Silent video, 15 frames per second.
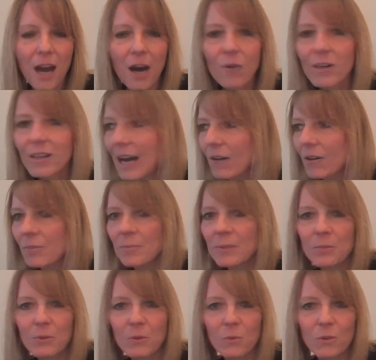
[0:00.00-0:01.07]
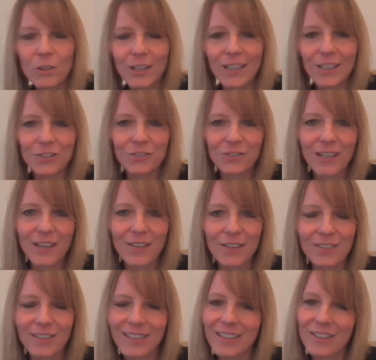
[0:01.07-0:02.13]
how are people working
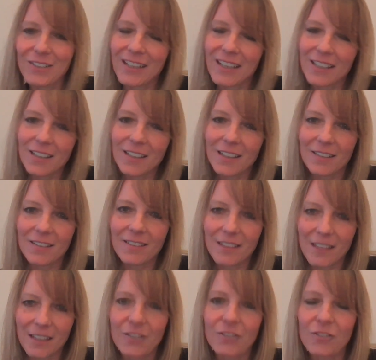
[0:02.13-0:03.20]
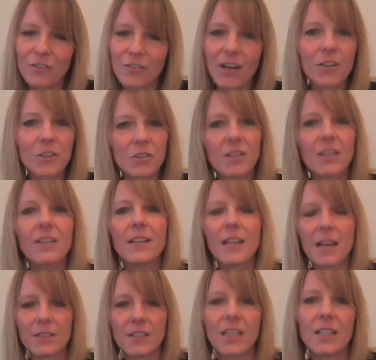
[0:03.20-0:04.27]
together, getting that sense of how you can
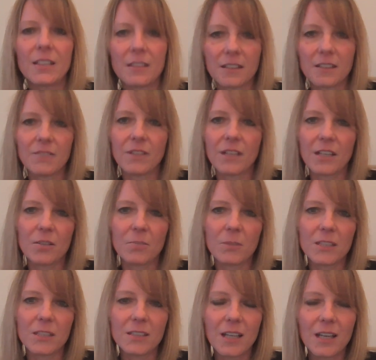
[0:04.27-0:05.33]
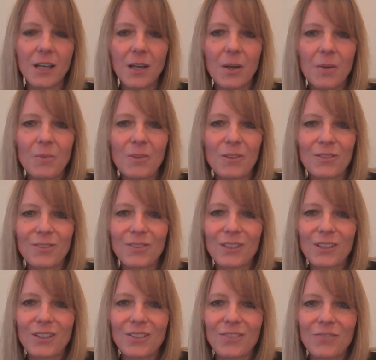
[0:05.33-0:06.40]
navigate that environment. Because
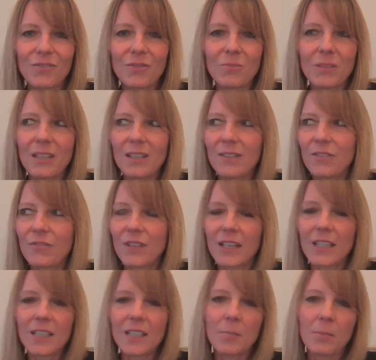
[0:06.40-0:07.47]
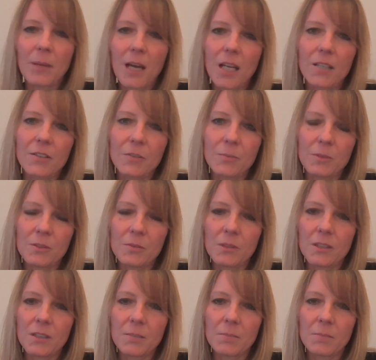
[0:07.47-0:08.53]
for me, it's finding a balance
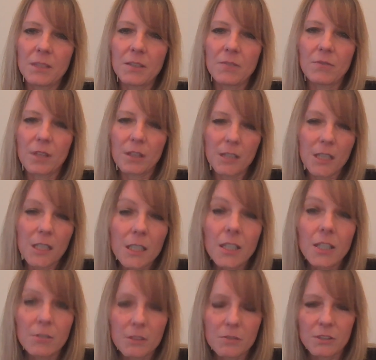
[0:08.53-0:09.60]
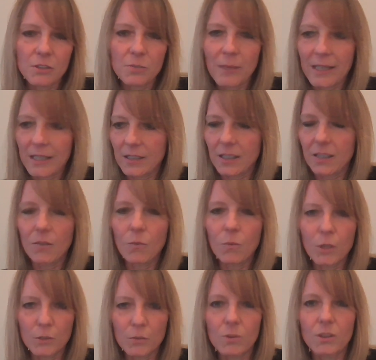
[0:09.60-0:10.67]
between being very clear and respecting
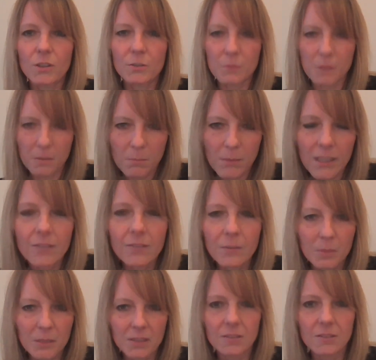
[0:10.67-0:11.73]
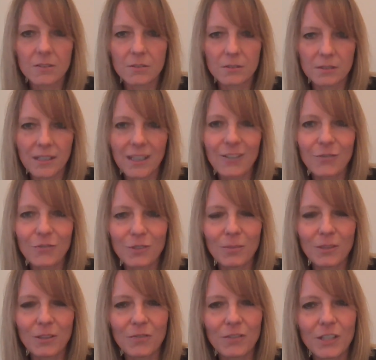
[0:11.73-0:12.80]
what works, what makes the business successful,
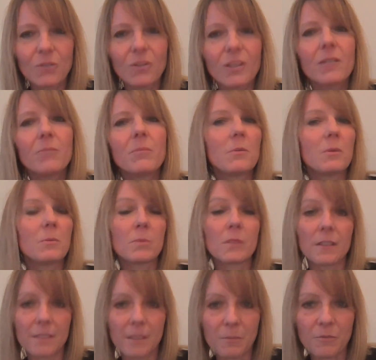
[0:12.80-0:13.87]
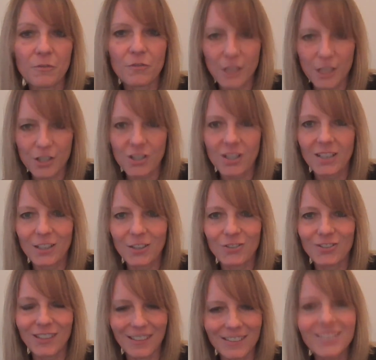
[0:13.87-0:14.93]
but where you can maybe bring some fresh
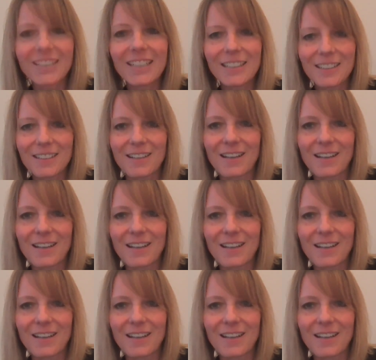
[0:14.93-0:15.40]
ideas in.